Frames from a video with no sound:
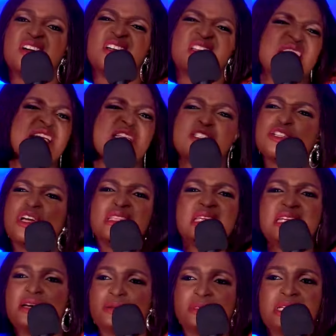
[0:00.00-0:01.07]
There's nothing
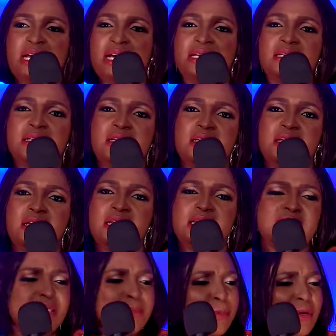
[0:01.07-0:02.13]
outside.
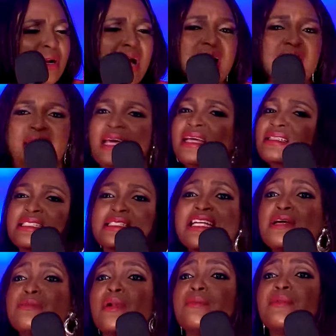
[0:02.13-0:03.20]
Let's put our heads, especially
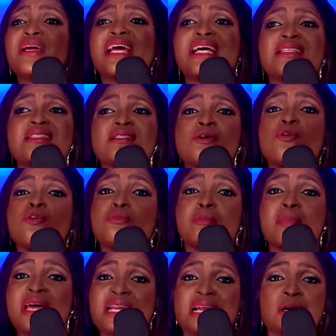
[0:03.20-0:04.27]
when we get good
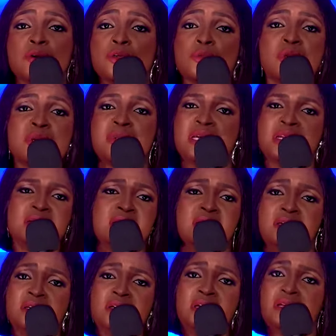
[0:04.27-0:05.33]
men and good women,
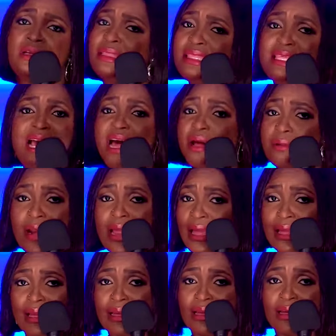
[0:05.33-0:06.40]
they are
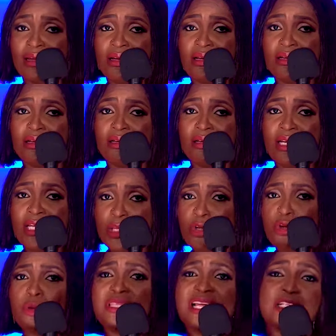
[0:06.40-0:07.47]
rare. You
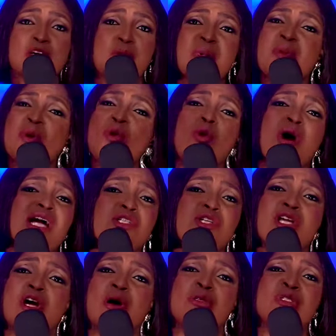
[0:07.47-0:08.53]
know, there are some people who actually
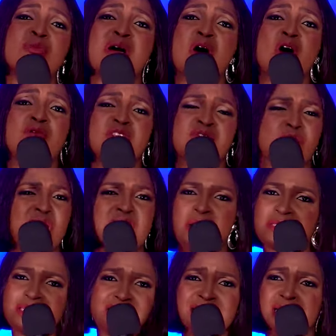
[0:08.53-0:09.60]
come to my office for
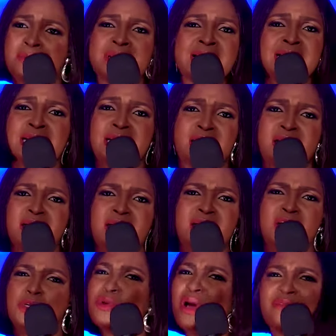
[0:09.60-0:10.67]
counseling and I'm like,
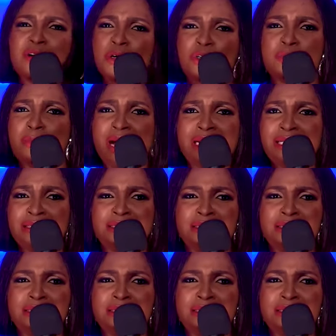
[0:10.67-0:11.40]
you have a good man.